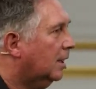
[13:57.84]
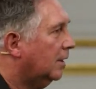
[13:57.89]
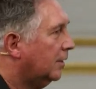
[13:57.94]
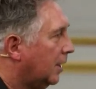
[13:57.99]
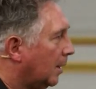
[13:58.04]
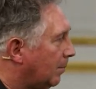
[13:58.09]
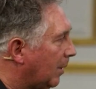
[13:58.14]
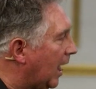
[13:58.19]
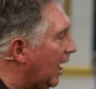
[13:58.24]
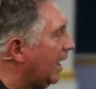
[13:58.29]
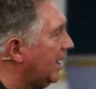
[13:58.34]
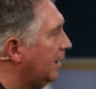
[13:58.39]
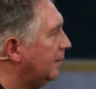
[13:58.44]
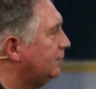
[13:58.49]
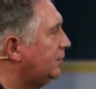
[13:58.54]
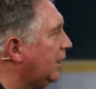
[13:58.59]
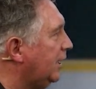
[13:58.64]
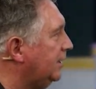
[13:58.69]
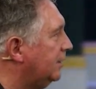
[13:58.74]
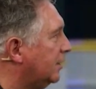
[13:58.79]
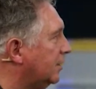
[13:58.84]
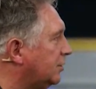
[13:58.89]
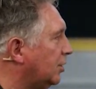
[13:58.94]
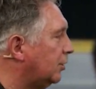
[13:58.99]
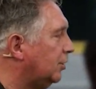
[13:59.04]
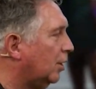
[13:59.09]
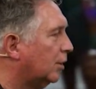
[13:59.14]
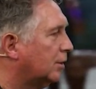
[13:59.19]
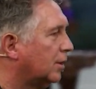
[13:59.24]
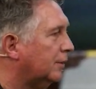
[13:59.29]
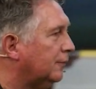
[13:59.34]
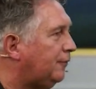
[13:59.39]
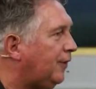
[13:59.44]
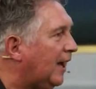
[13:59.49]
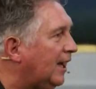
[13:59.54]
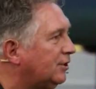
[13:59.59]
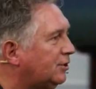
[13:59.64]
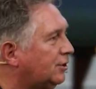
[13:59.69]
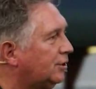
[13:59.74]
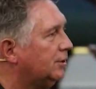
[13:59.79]
The blood of Jesus. So your
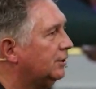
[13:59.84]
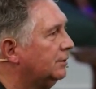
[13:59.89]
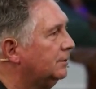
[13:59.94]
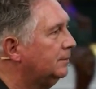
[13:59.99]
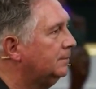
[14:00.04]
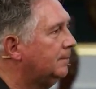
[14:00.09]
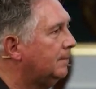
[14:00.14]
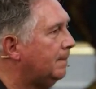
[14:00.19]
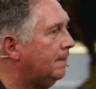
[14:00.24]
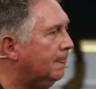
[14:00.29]
confession